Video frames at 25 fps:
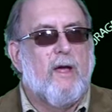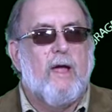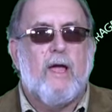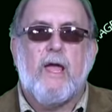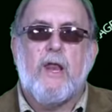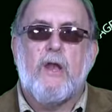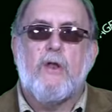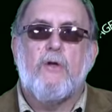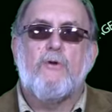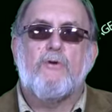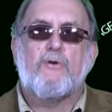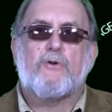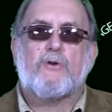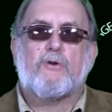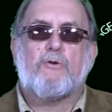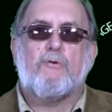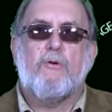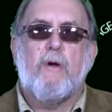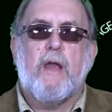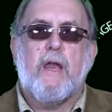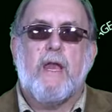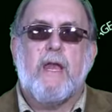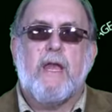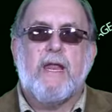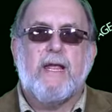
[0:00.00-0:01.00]
And whose
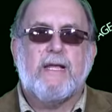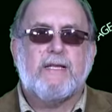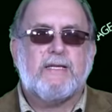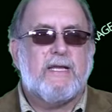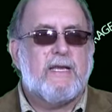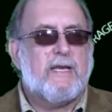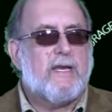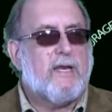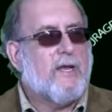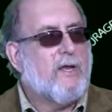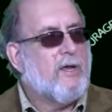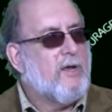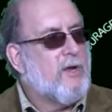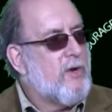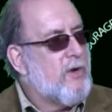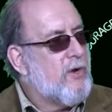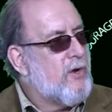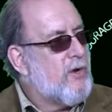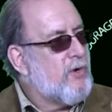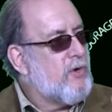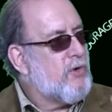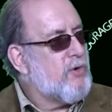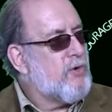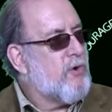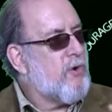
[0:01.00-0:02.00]
credit is it?
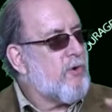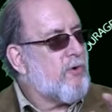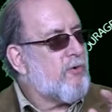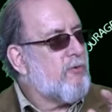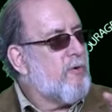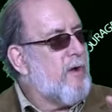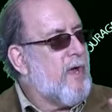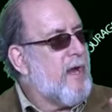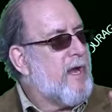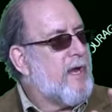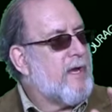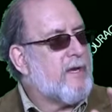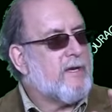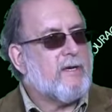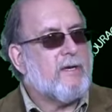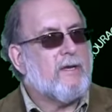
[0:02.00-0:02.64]
Your credit.